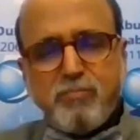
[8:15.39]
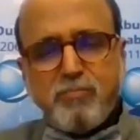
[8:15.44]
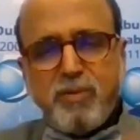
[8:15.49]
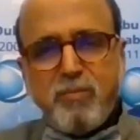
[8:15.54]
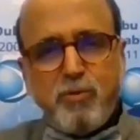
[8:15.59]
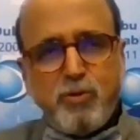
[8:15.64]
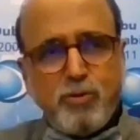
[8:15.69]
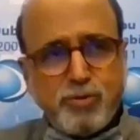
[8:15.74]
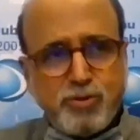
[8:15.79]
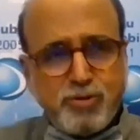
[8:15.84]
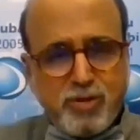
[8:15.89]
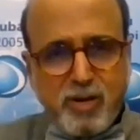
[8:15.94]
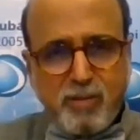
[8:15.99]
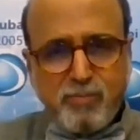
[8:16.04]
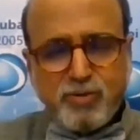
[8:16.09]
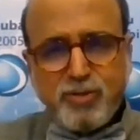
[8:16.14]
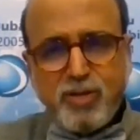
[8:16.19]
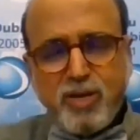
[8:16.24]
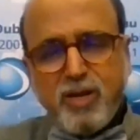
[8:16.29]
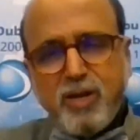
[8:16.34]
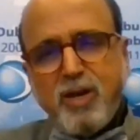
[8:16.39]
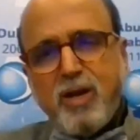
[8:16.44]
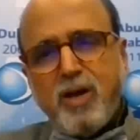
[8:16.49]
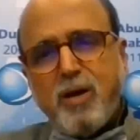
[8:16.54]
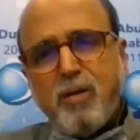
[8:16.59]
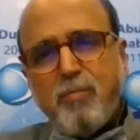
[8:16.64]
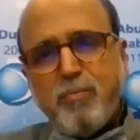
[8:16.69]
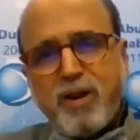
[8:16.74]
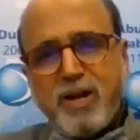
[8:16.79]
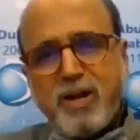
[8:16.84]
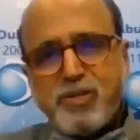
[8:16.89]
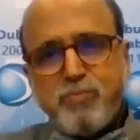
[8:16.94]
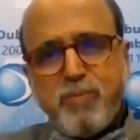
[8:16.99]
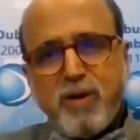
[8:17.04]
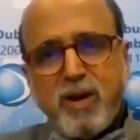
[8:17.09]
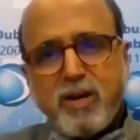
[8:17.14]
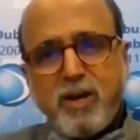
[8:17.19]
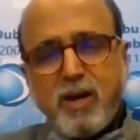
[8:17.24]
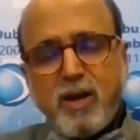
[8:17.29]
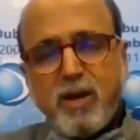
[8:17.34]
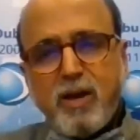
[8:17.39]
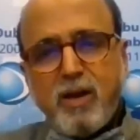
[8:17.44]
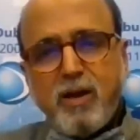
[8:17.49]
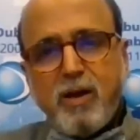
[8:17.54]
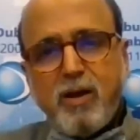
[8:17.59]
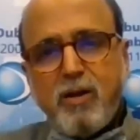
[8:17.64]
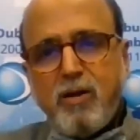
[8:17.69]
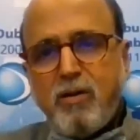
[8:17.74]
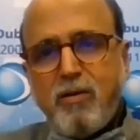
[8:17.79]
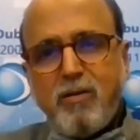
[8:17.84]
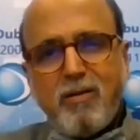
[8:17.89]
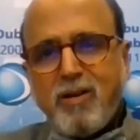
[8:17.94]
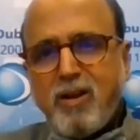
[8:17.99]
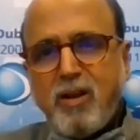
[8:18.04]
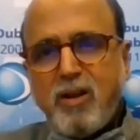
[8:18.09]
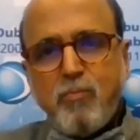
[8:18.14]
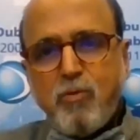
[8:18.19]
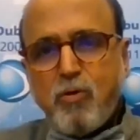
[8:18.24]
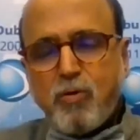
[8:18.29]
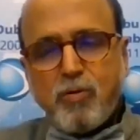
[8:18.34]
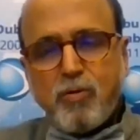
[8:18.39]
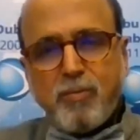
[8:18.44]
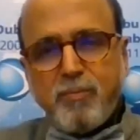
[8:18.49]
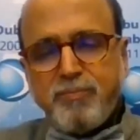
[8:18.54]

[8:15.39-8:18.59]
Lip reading: people used to come to the branch banking. Not anymore.